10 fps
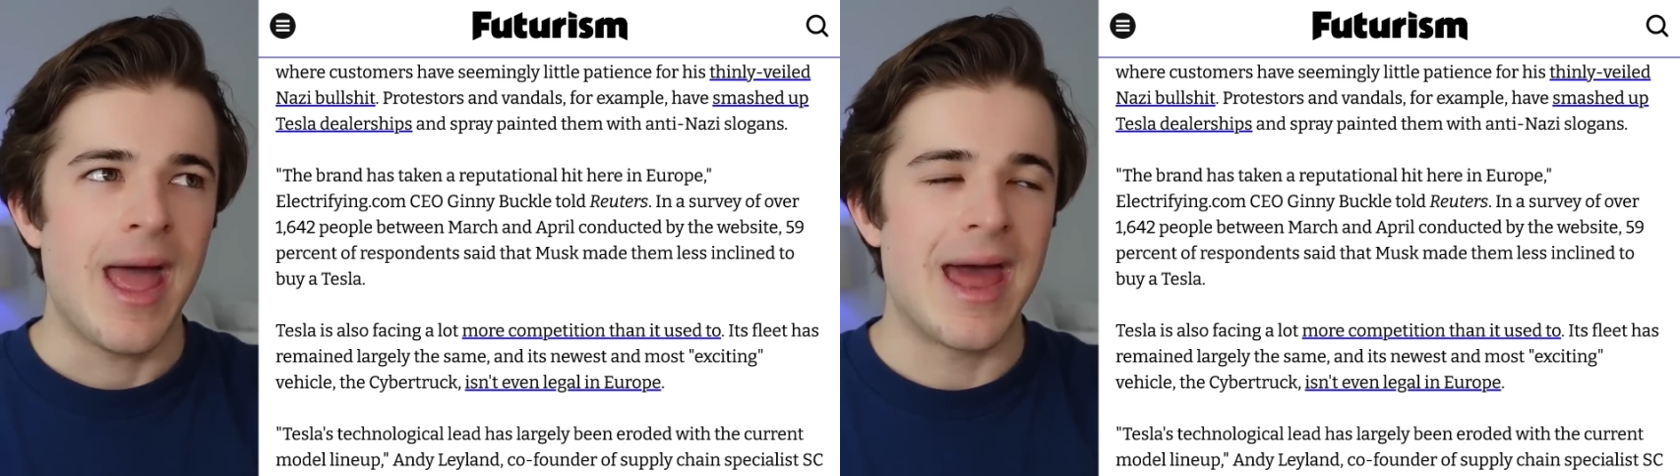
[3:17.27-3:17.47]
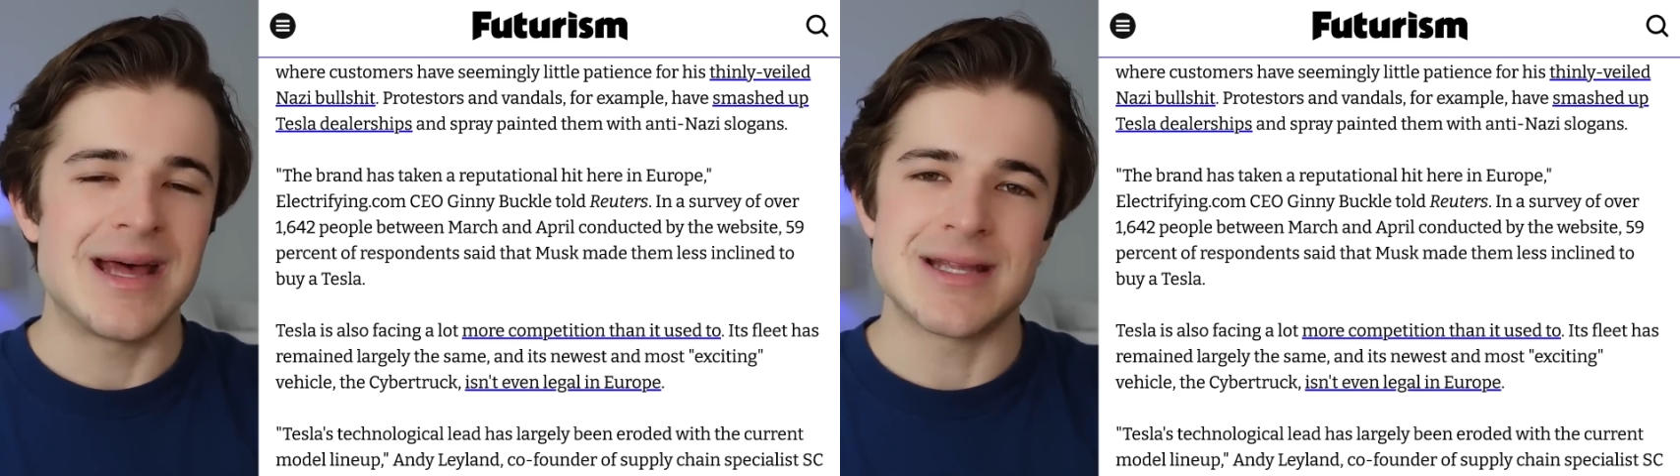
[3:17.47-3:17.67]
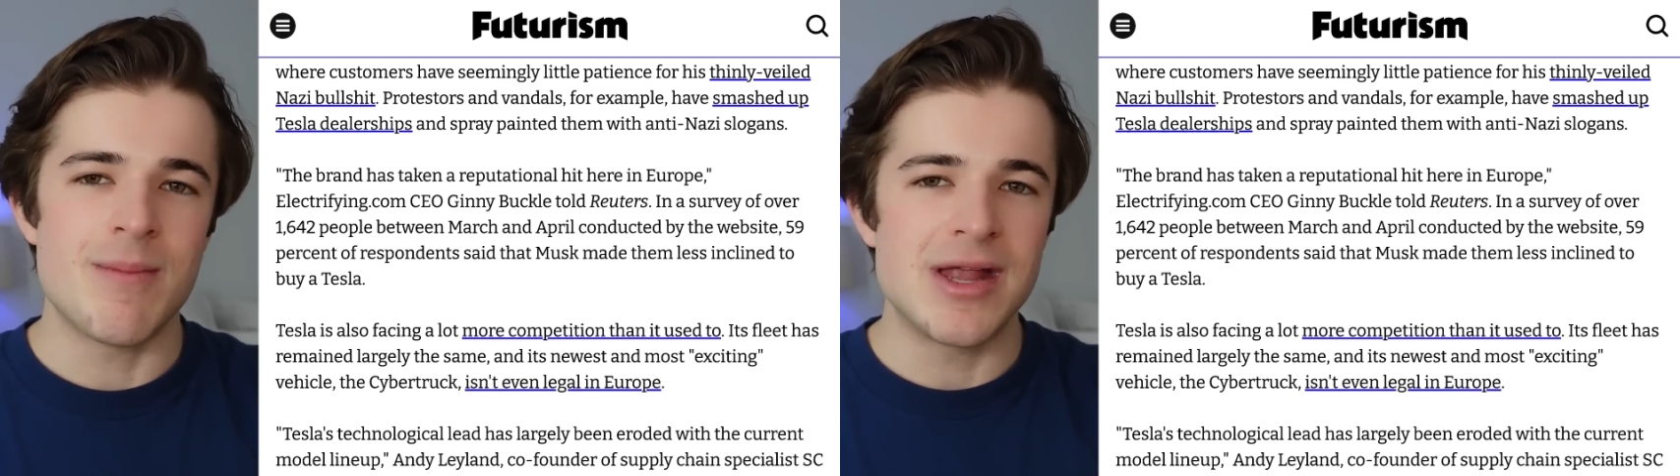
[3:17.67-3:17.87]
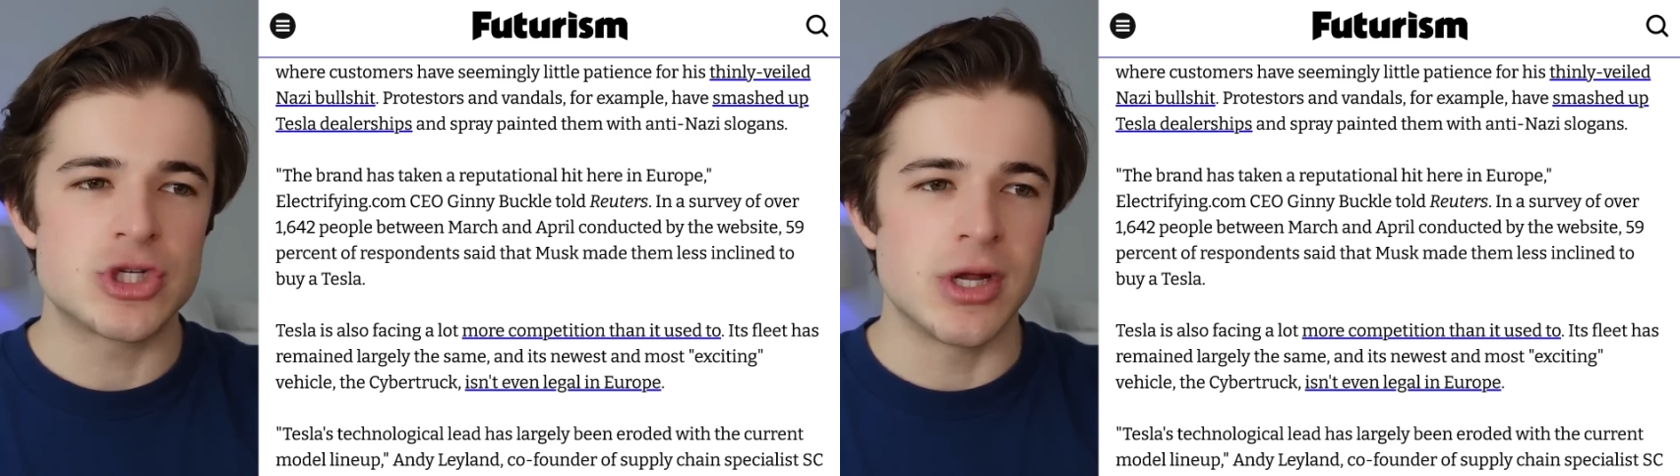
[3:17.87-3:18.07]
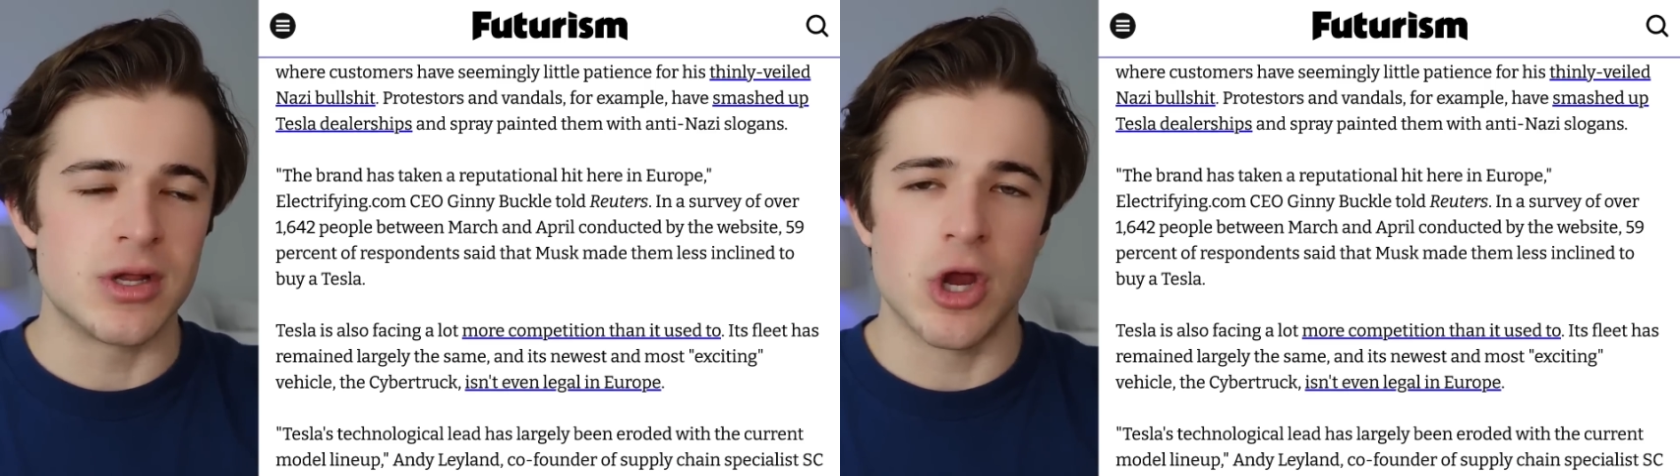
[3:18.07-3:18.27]
And as I
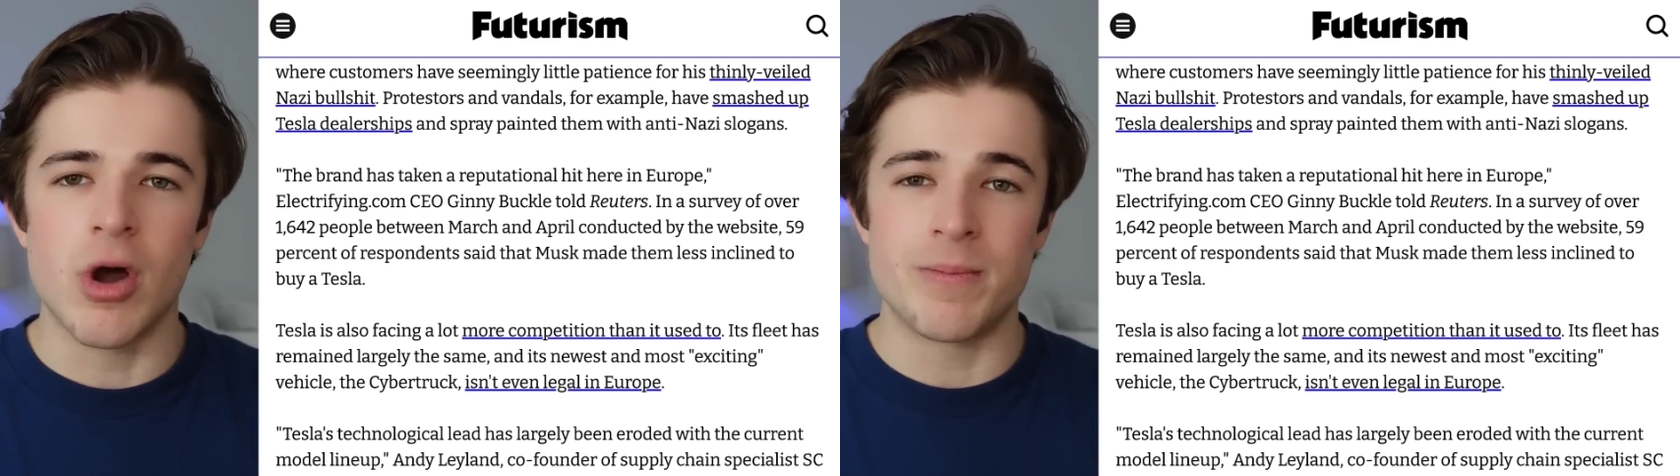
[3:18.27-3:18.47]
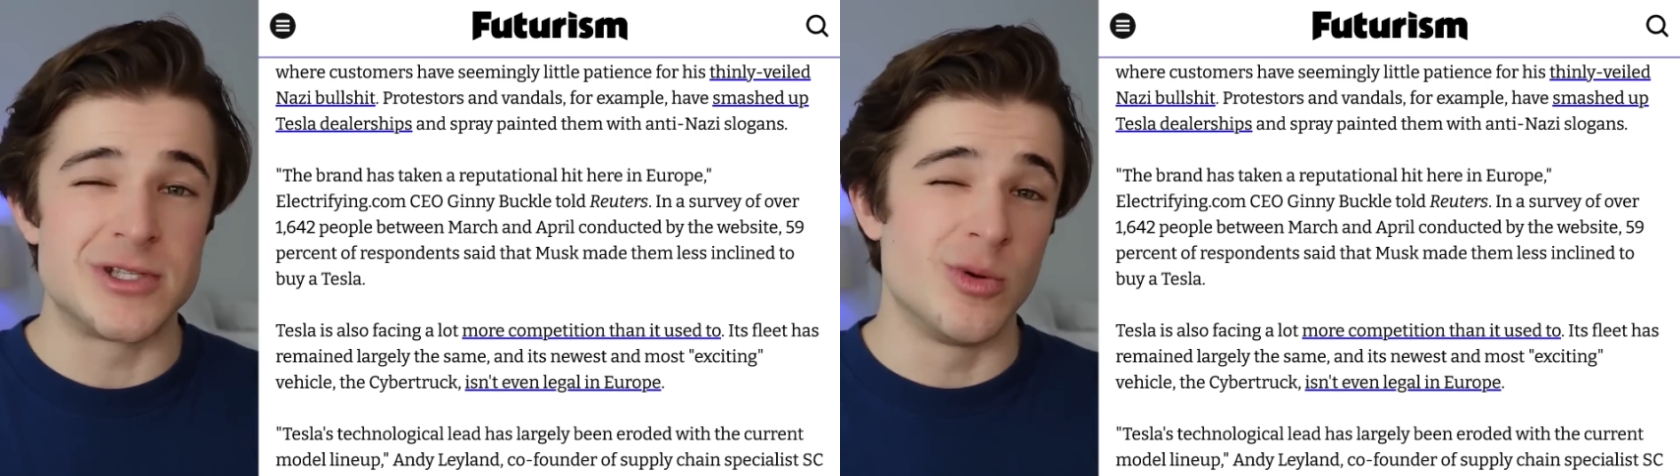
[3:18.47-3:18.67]
mentioned, Europe is